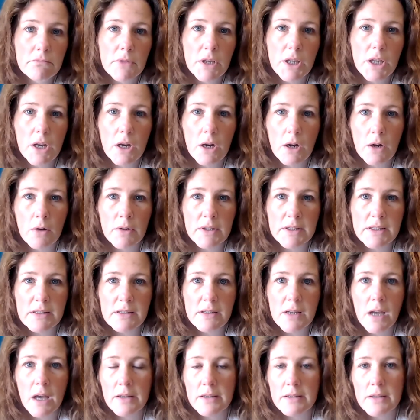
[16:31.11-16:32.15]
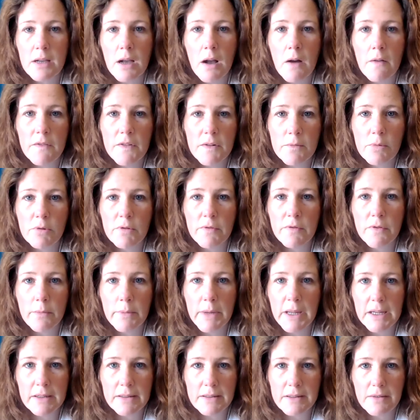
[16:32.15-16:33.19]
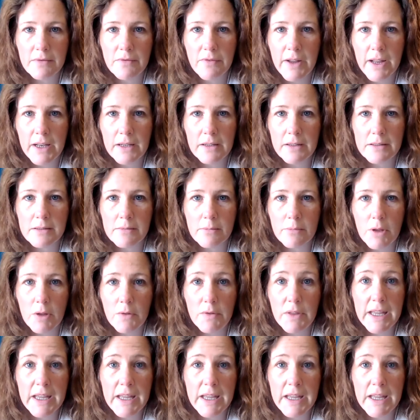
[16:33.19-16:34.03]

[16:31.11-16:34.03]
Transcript: You know, it's not as comfortable for me because the fan doesn't blow.